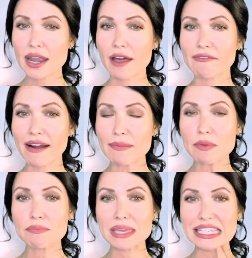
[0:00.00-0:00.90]
Now,
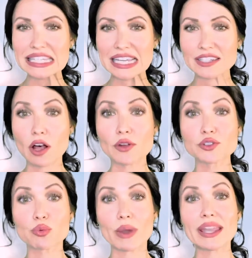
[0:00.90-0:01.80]
vitamin B six
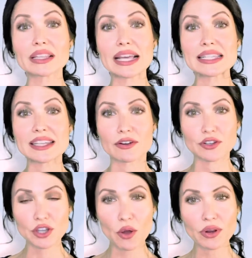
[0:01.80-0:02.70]
also regulates
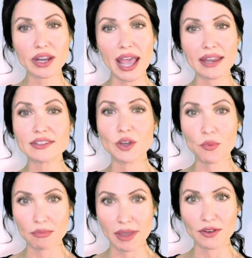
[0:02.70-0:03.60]
serotonin and
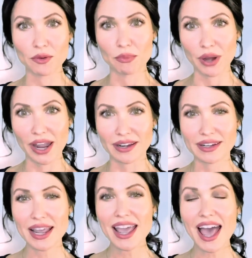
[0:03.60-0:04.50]
dopamine in your brain,
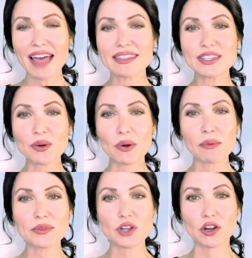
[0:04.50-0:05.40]
and these
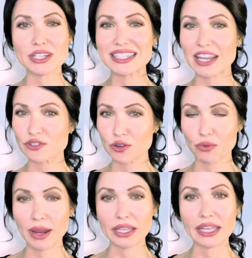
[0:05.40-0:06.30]
hormones are essential to
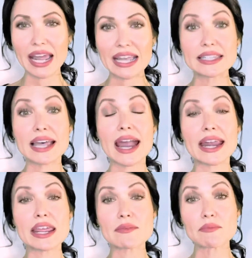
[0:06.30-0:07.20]
regulate
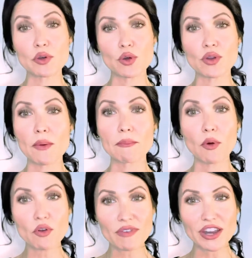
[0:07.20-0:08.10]
anxiety, mood,
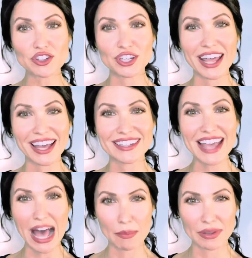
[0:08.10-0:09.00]
motivation, and
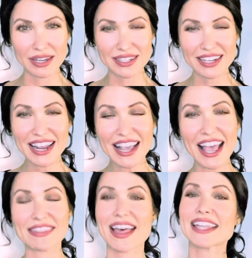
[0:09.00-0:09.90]
happiness.
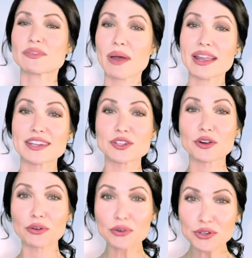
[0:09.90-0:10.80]
And that's why it's
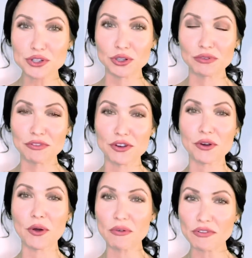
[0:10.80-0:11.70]
crucial for
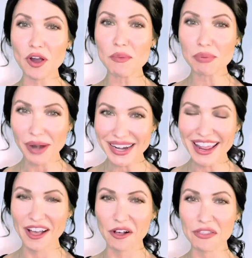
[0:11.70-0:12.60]
your overall brain
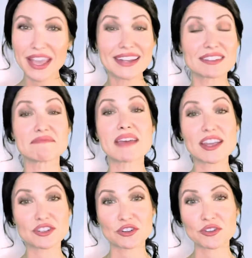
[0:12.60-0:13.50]
health to
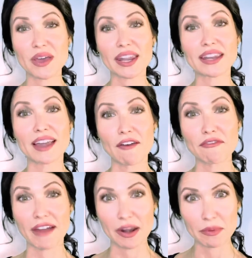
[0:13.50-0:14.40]
make sure you get
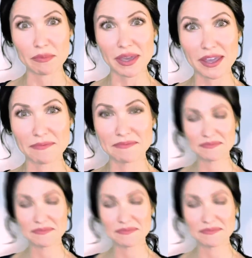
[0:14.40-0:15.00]
enough vitamin B.